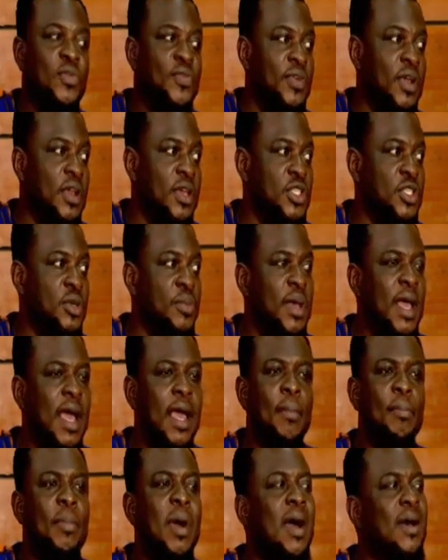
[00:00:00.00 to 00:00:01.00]
of fellowship,
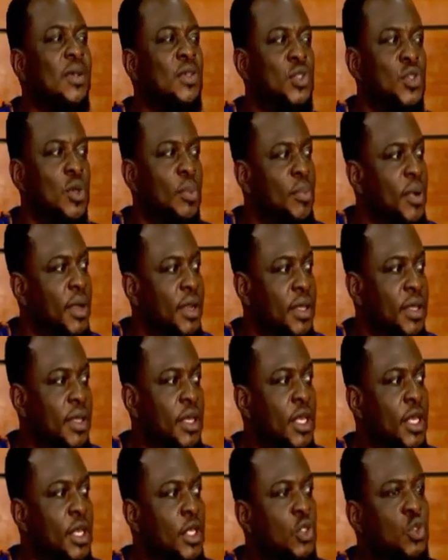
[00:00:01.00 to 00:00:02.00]
empower somebody,
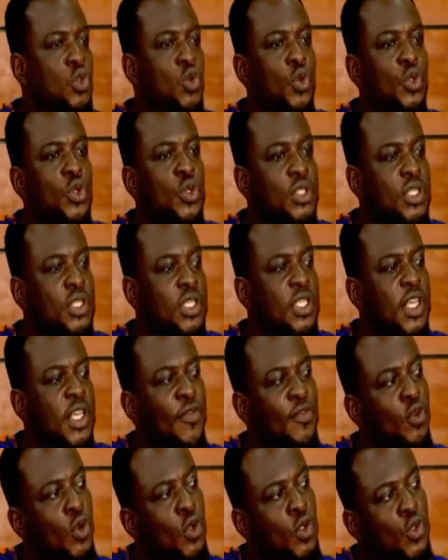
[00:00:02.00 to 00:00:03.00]
do those things.
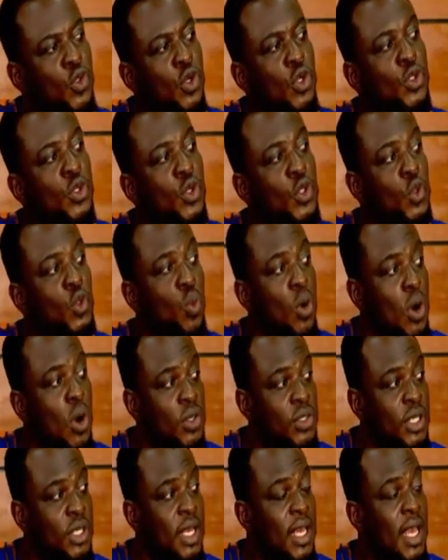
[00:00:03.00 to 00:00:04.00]
If you're doing those
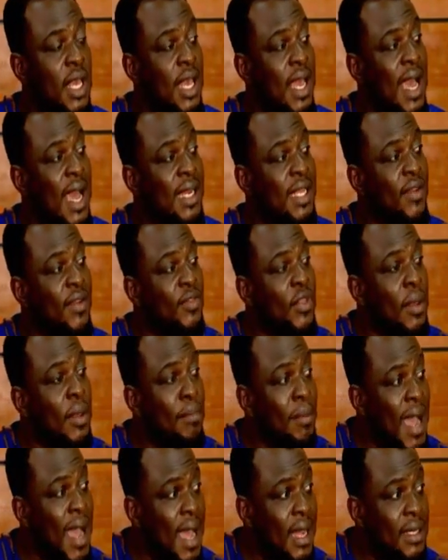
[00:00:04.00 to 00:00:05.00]
works, and if the
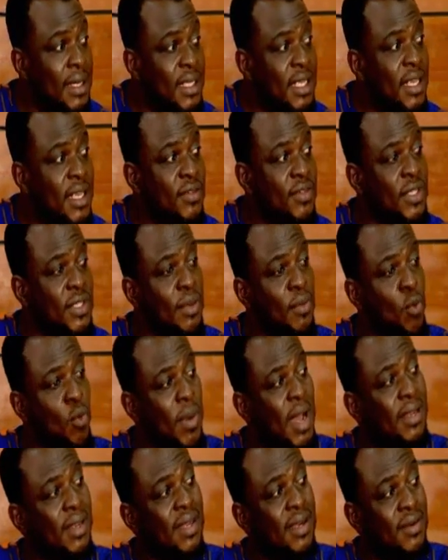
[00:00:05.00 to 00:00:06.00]
man gives the
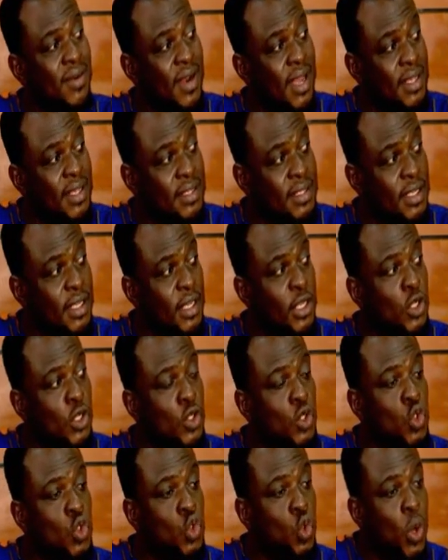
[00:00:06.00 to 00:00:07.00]
woman the grace
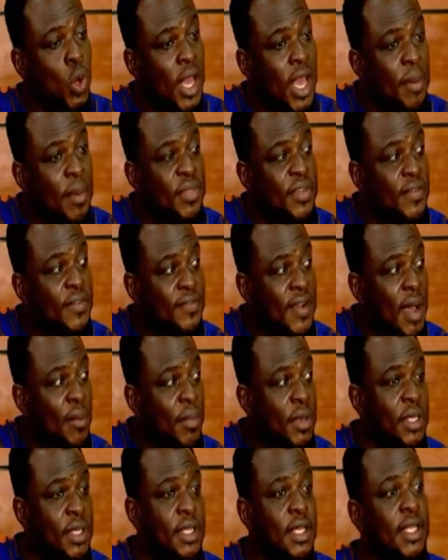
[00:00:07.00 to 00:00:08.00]
to help the
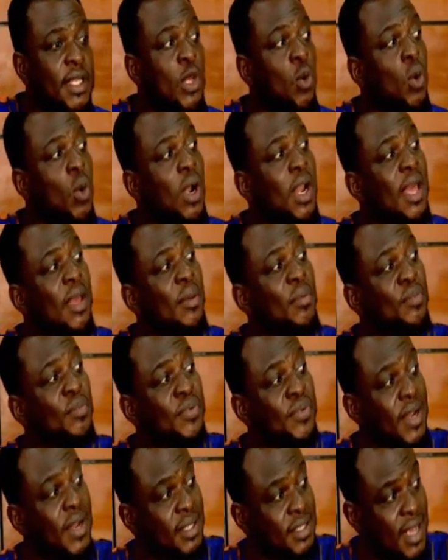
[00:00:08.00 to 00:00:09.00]
family, they will
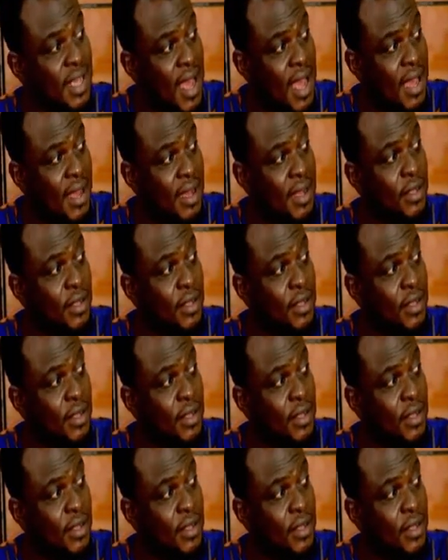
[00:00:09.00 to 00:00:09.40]
embrace her